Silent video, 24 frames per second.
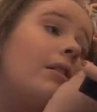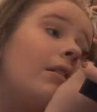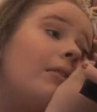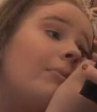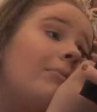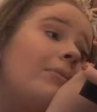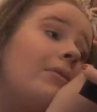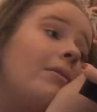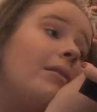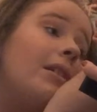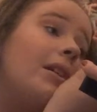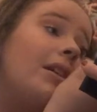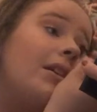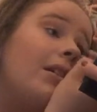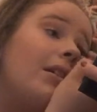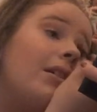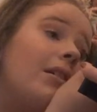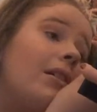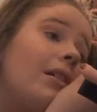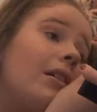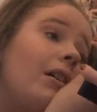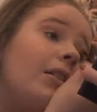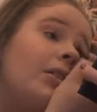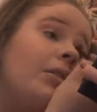
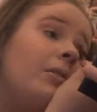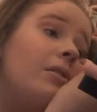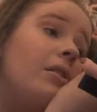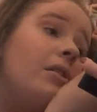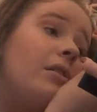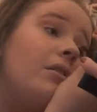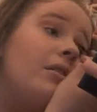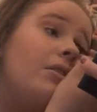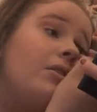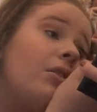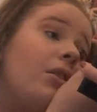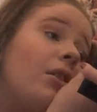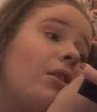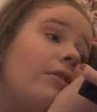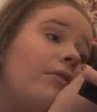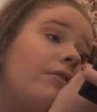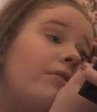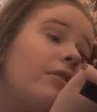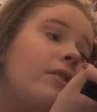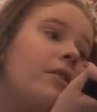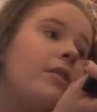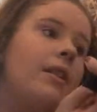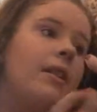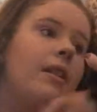I don't use these
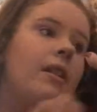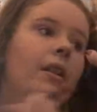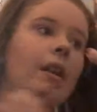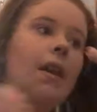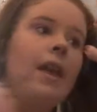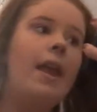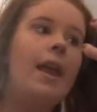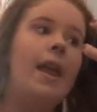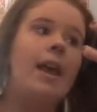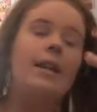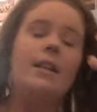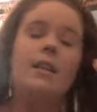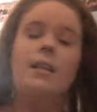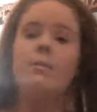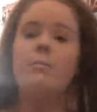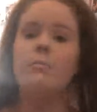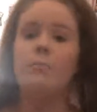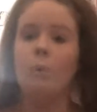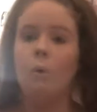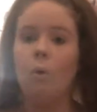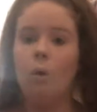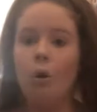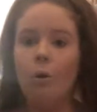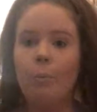often
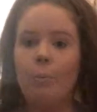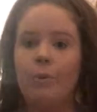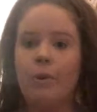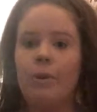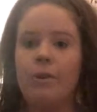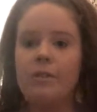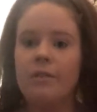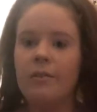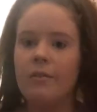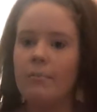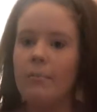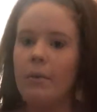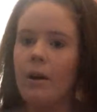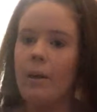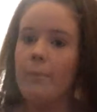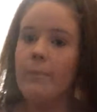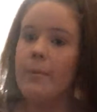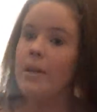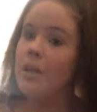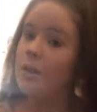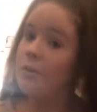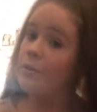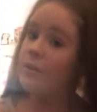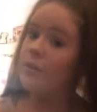anymore because of my
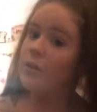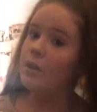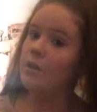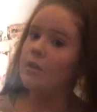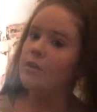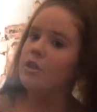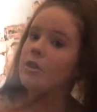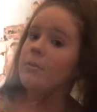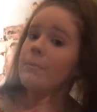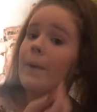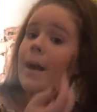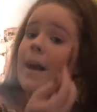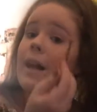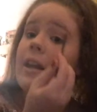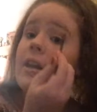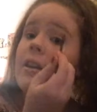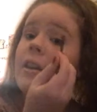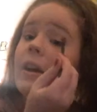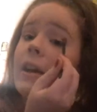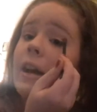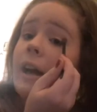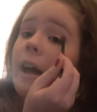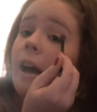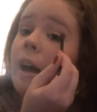Makeup Revolution palette
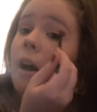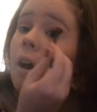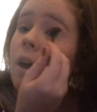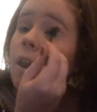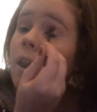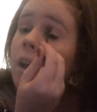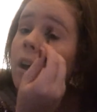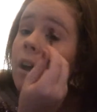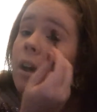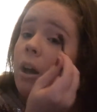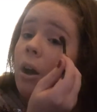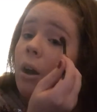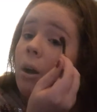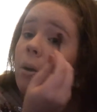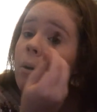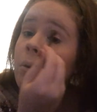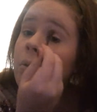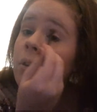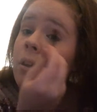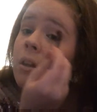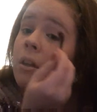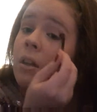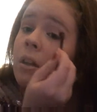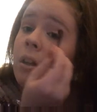that I
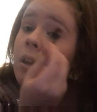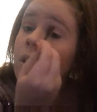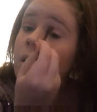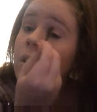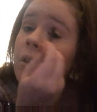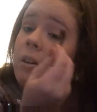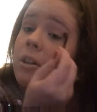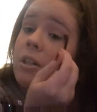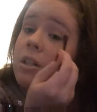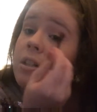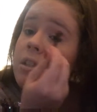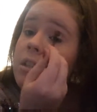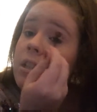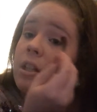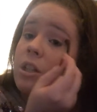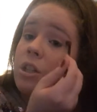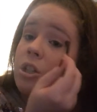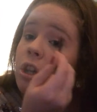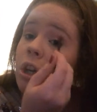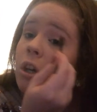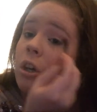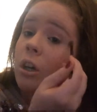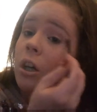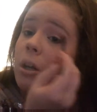own, which is the
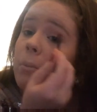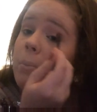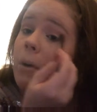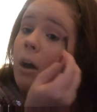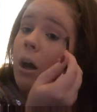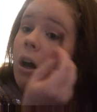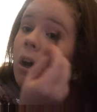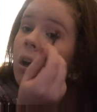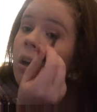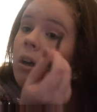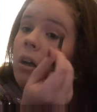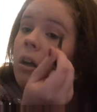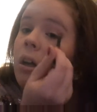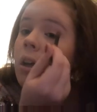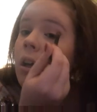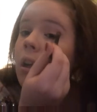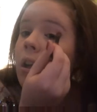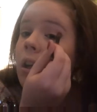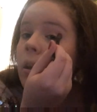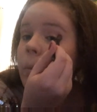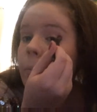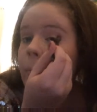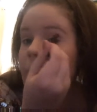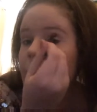chocolate bar
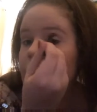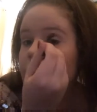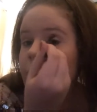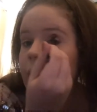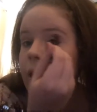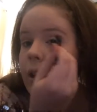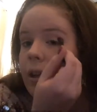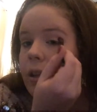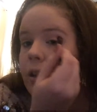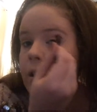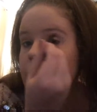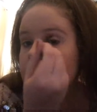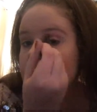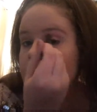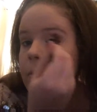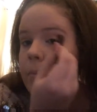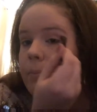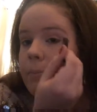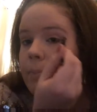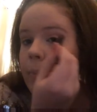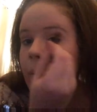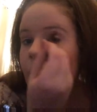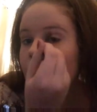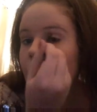palette,
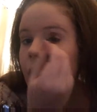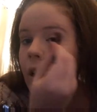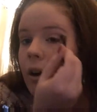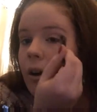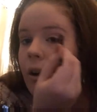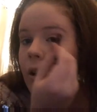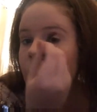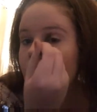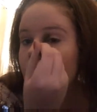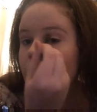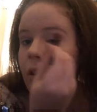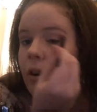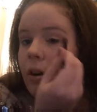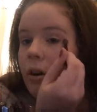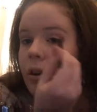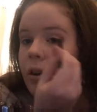but